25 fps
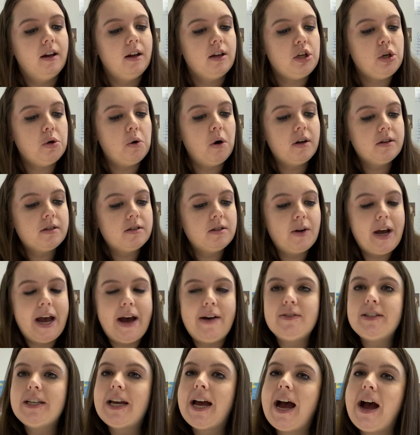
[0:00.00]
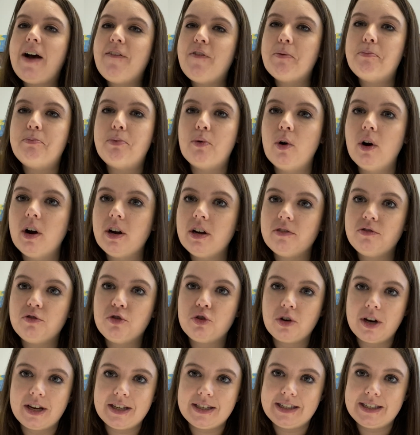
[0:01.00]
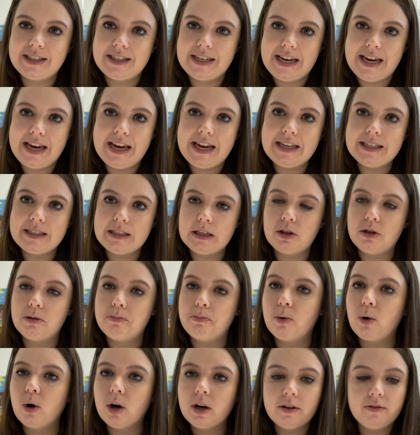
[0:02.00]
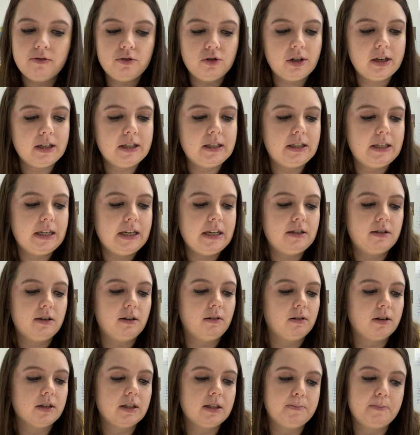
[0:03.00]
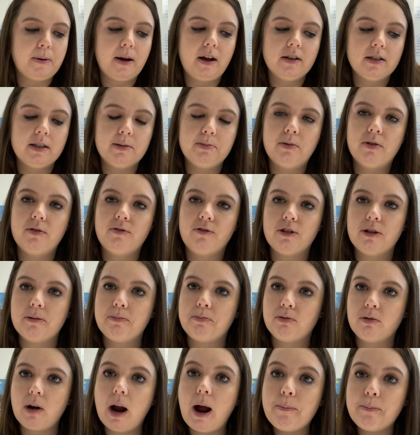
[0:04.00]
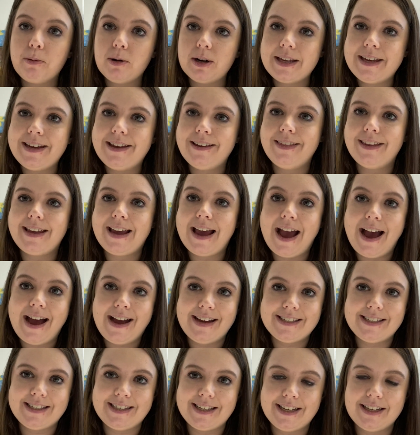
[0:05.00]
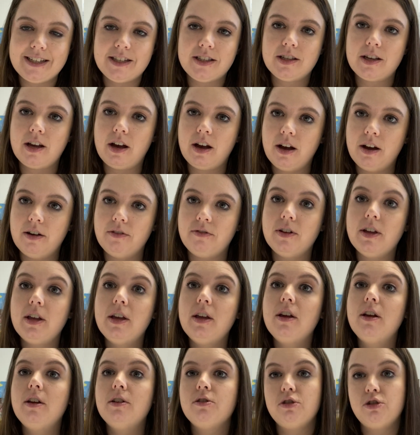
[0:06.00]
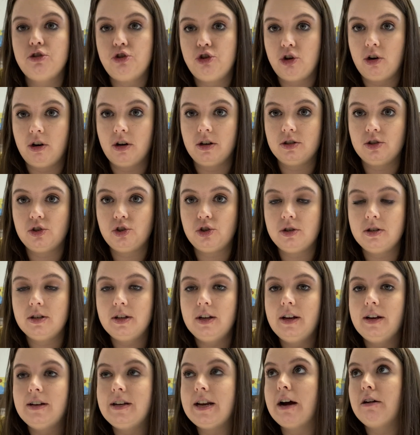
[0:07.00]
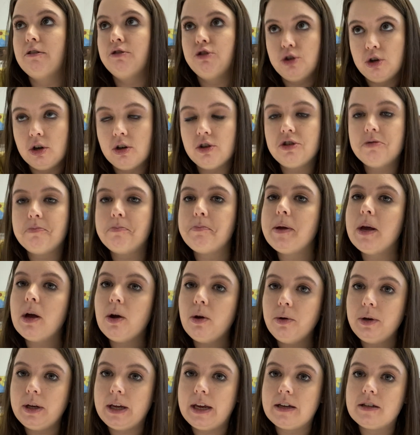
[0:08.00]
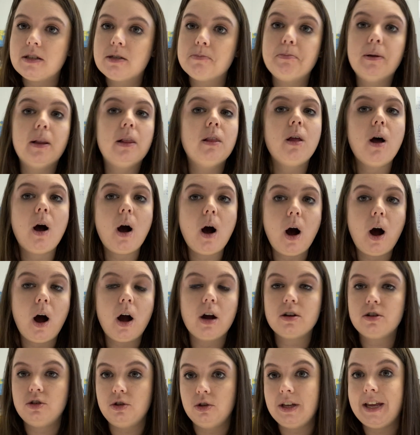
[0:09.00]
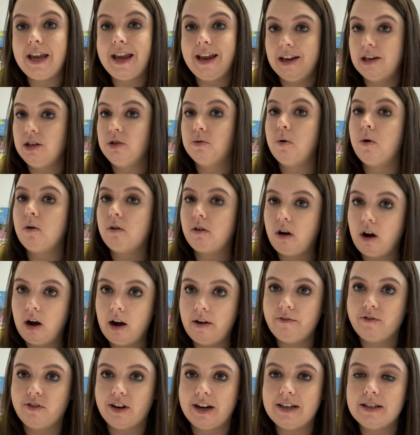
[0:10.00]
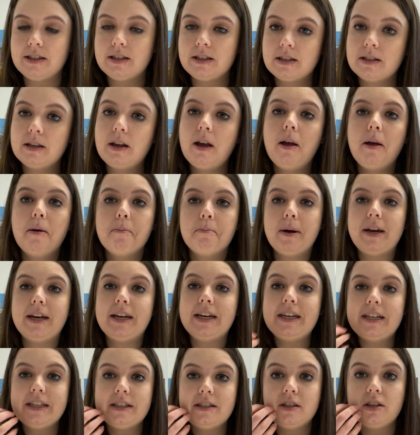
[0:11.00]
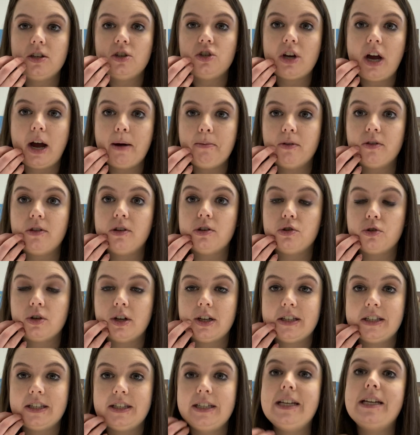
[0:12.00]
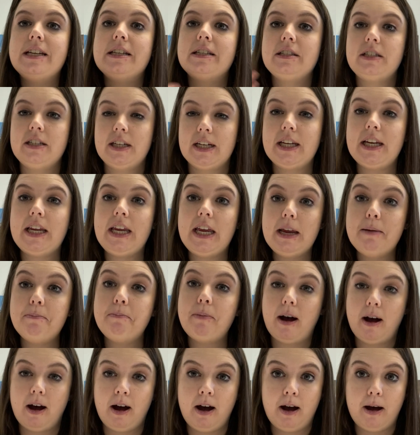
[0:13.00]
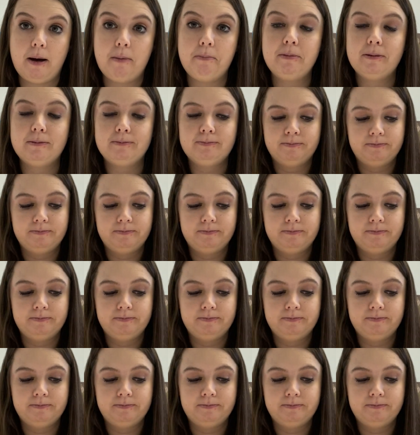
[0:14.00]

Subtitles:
You also have to have a board of trustees, and the board of trustees are responsible for the property and the assets of the church. Now, church buildings belong to the annual conference, but it is the job of the trustees to keep up